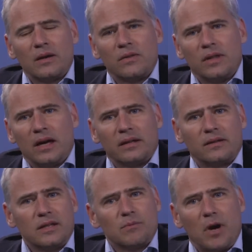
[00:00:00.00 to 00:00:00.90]
that
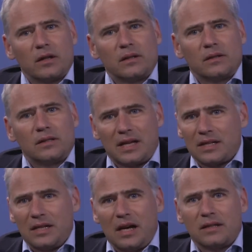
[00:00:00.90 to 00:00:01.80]
this model
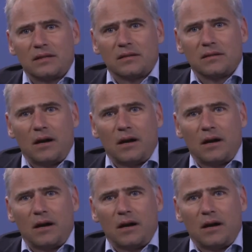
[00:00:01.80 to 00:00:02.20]
does not